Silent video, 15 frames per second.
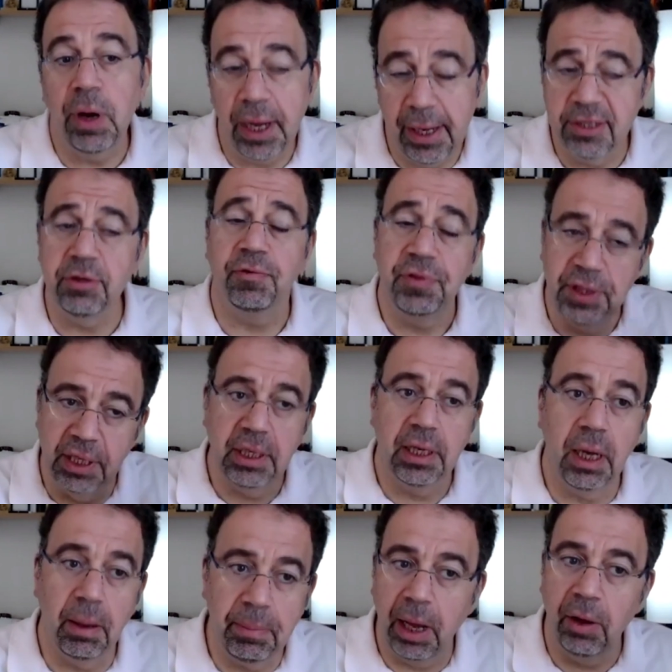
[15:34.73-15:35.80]
ways of
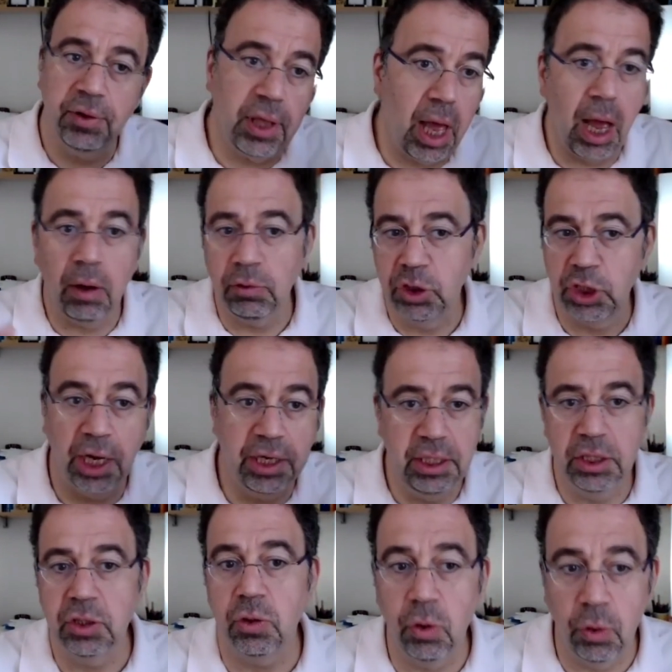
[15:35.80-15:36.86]
thinking about how
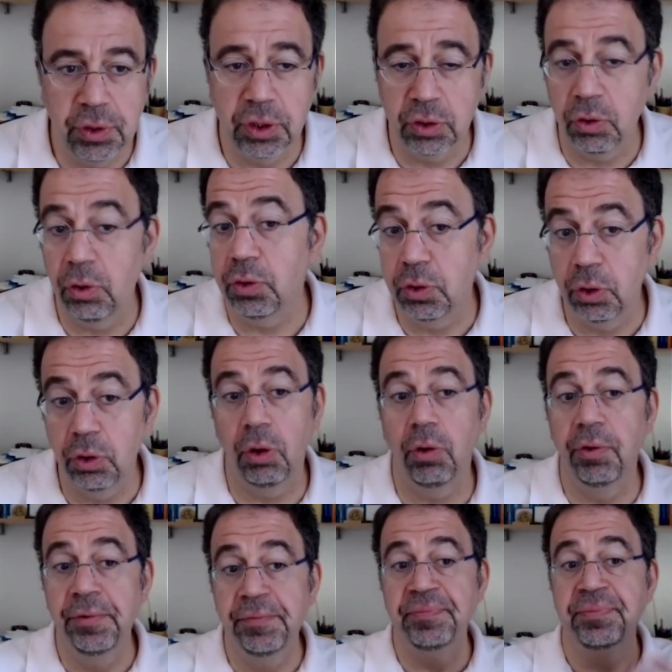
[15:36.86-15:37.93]
Chinese growth is going to
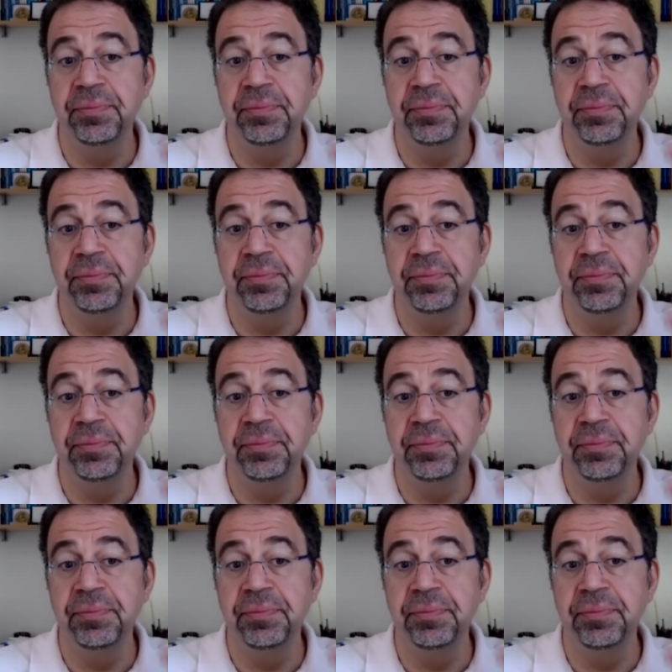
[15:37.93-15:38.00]
go